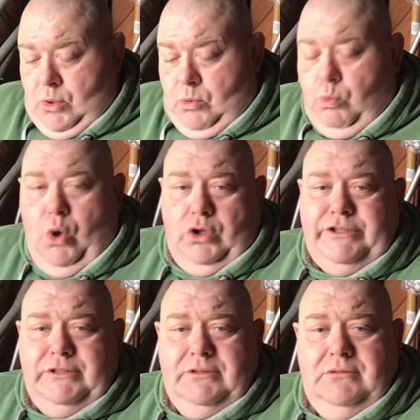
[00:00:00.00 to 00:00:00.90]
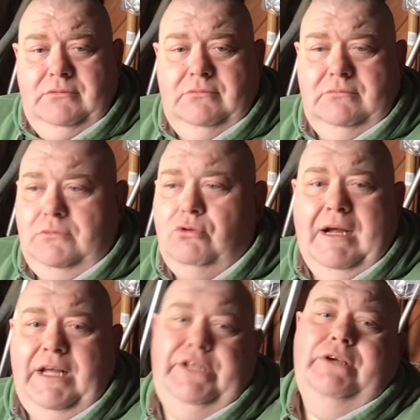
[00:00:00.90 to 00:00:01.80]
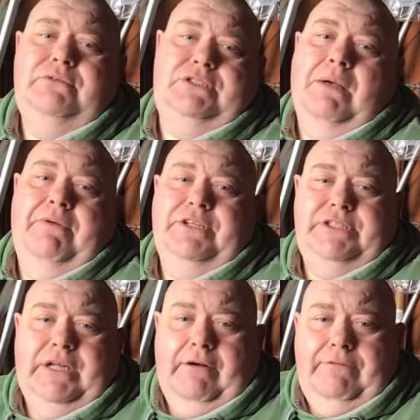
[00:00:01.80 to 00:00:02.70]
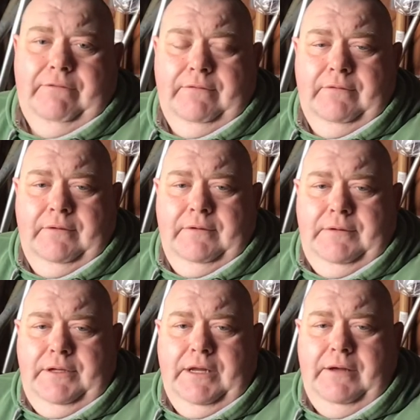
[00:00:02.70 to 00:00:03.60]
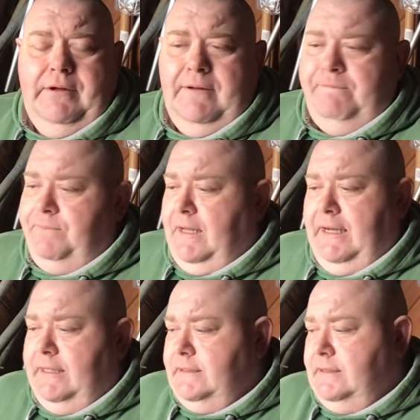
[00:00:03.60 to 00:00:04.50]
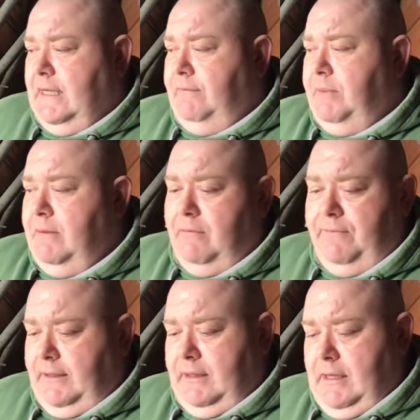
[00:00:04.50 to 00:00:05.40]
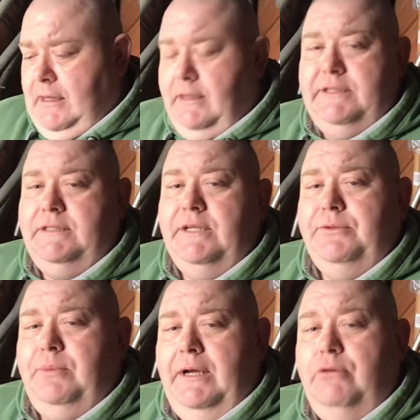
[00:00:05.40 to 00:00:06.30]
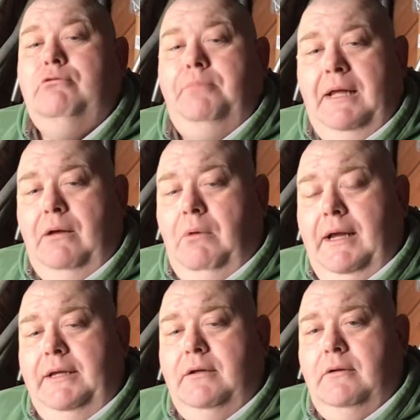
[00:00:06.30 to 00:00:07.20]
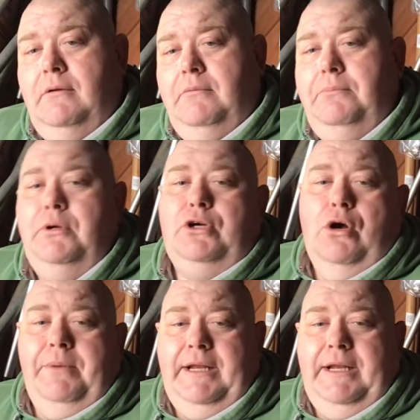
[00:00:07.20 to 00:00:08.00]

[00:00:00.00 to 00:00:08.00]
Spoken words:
what or how to use some of the stuff, you know. And as I say, if people think there's another way or a better way, put a comment